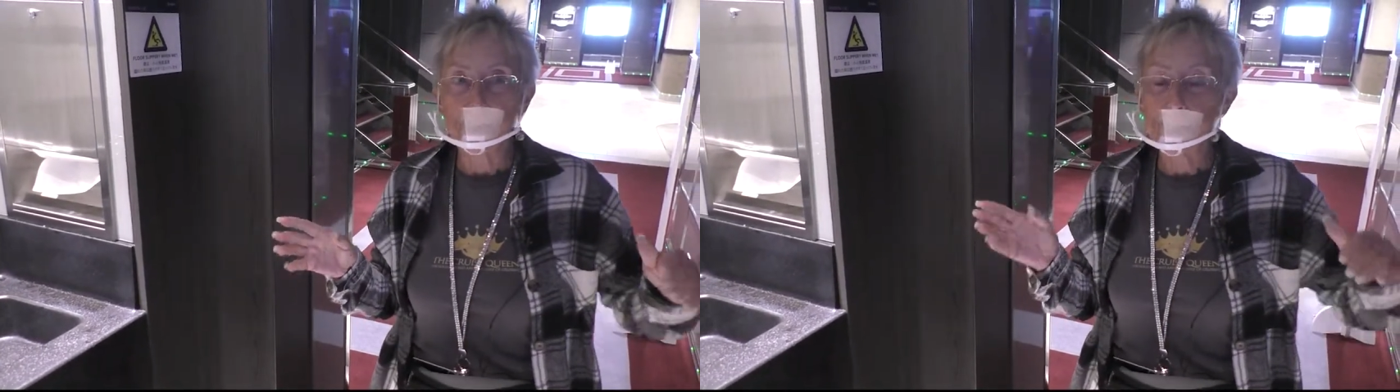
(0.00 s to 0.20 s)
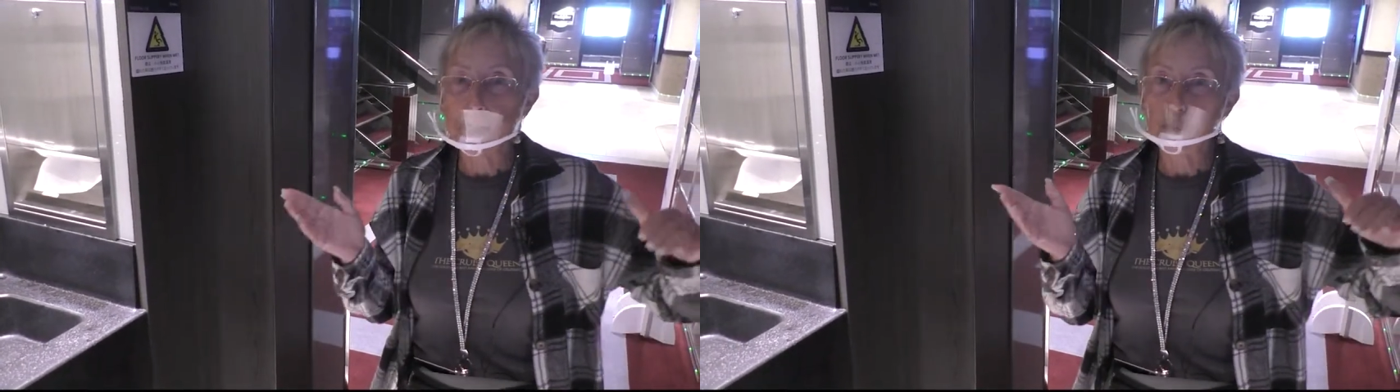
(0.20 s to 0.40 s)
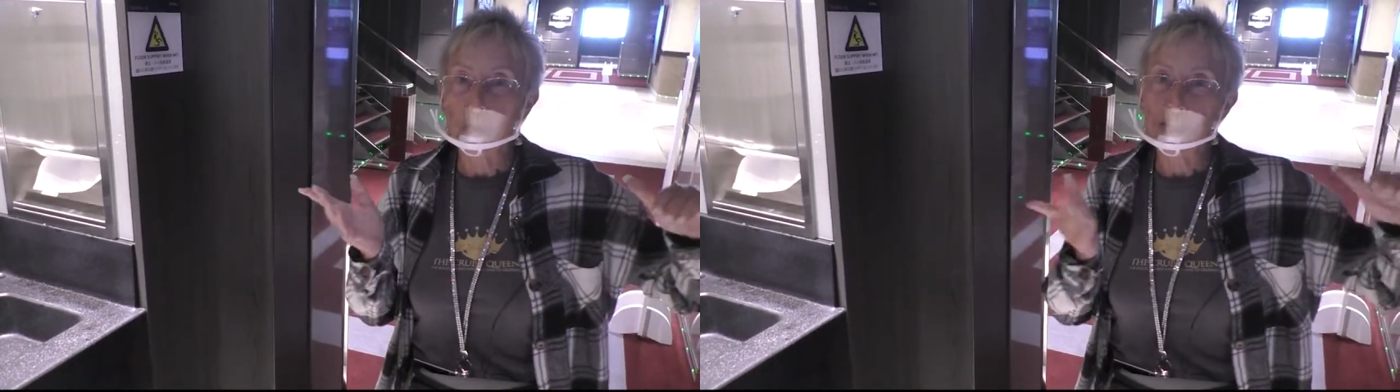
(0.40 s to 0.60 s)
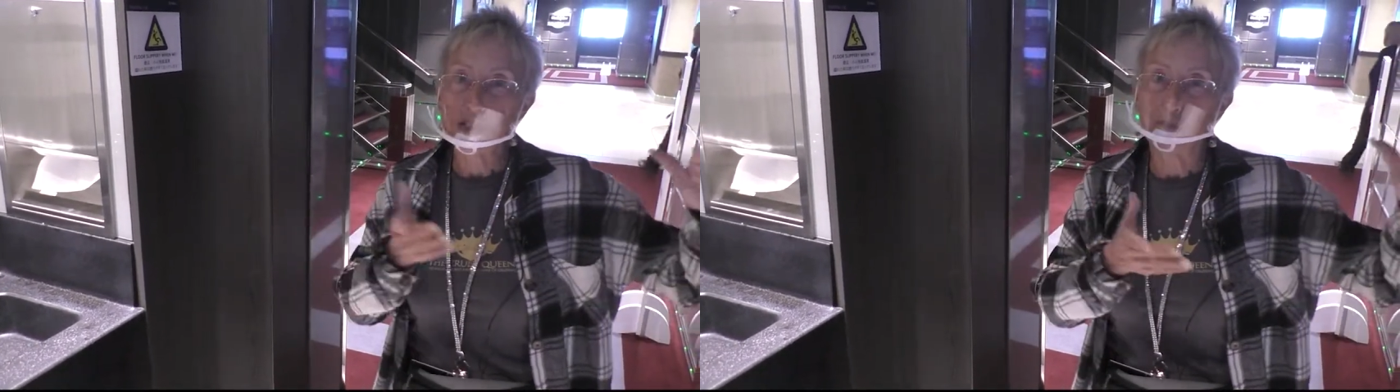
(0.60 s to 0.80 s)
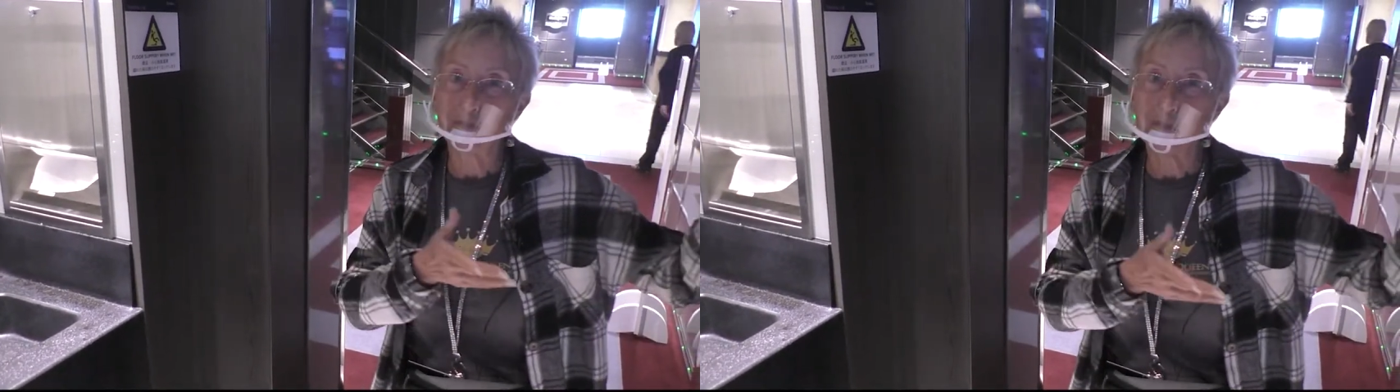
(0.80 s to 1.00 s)
think it went
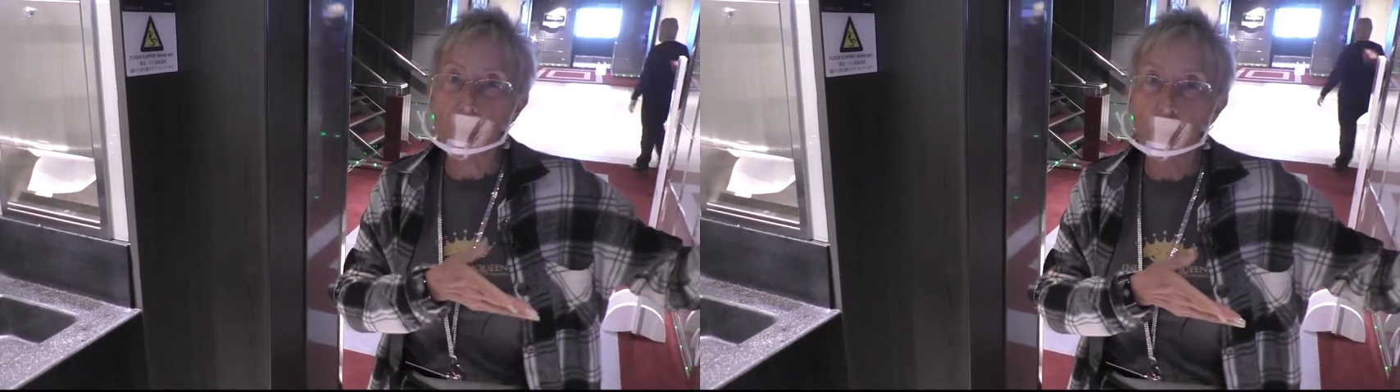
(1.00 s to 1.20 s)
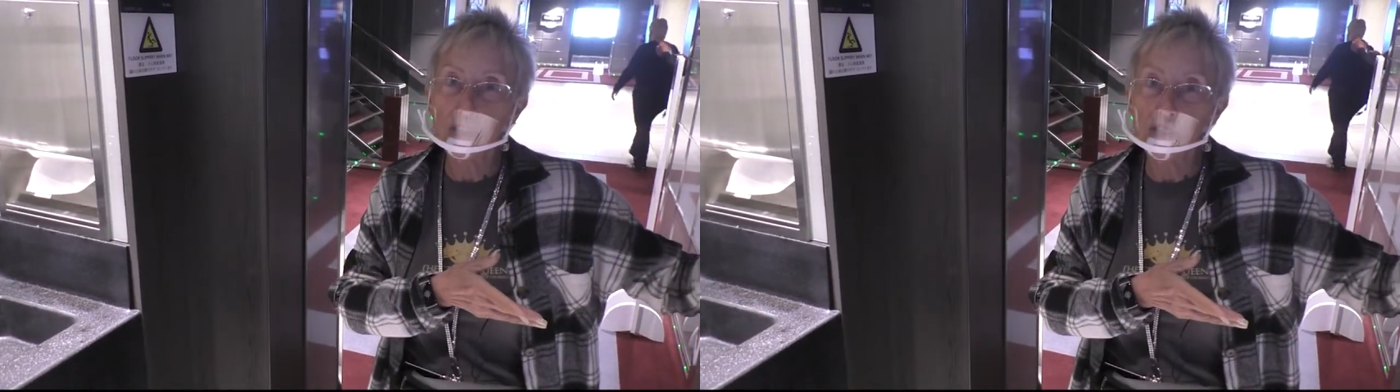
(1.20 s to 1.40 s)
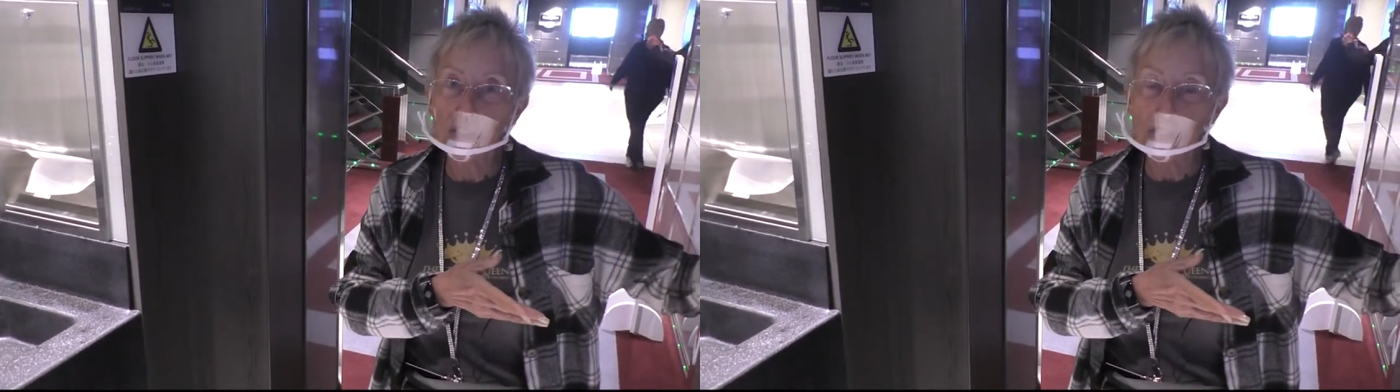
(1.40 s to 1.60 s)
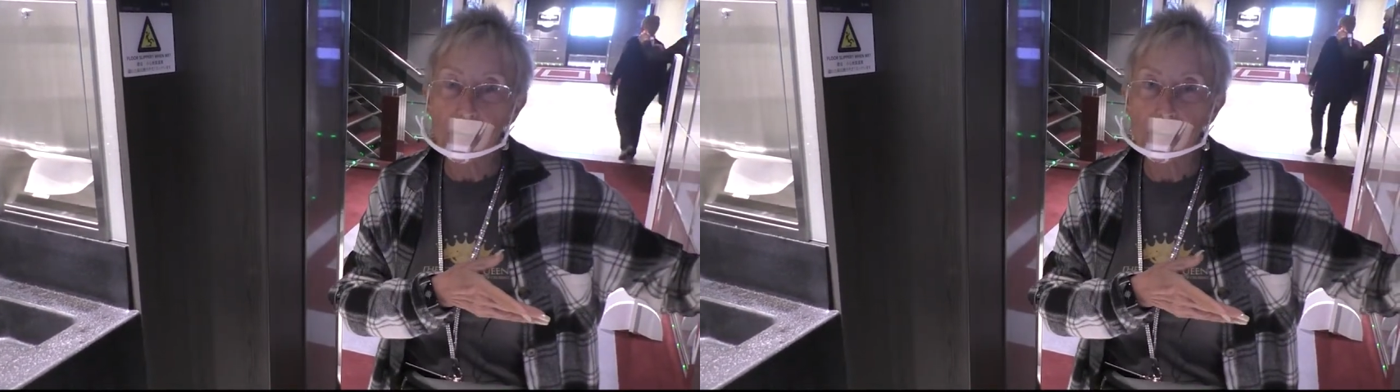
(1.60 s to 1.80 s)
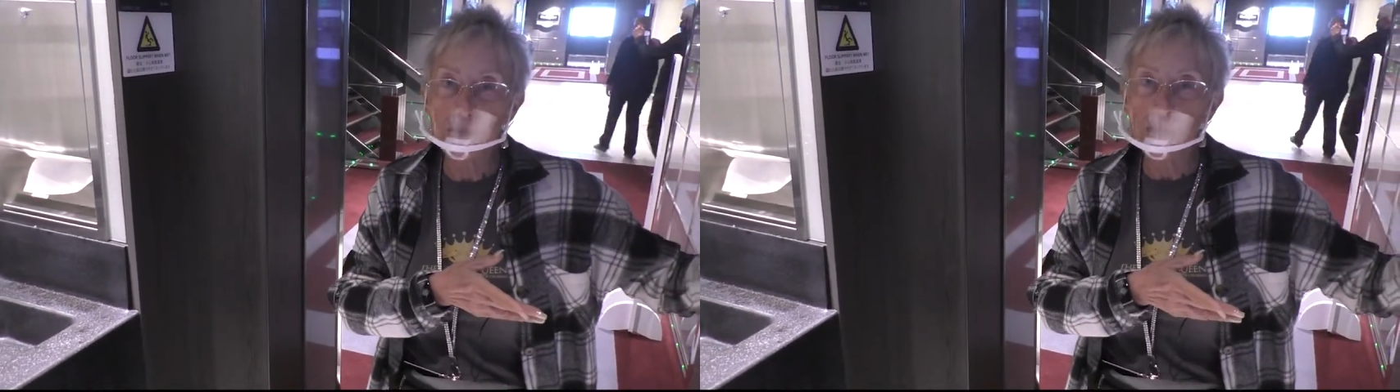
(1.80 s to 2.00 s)
to France
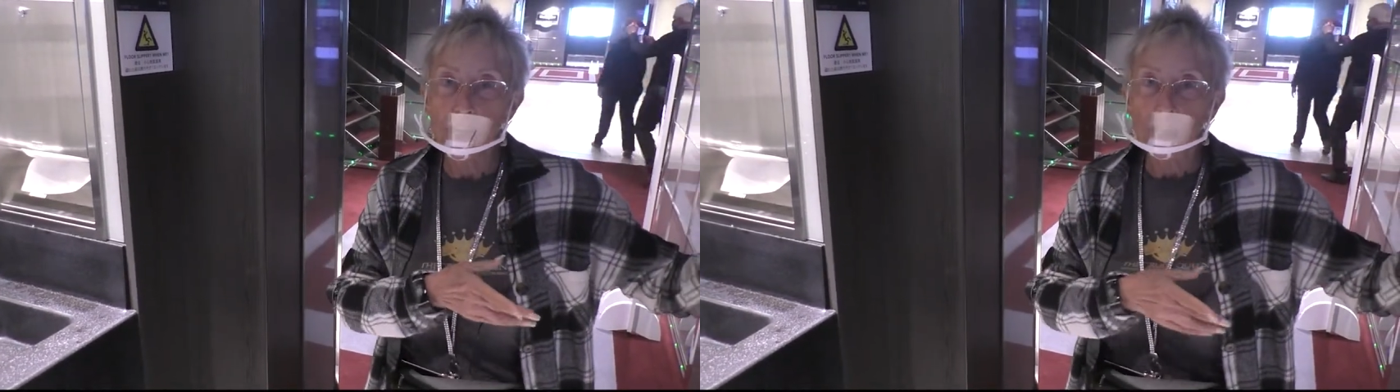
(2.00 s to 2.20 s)
time,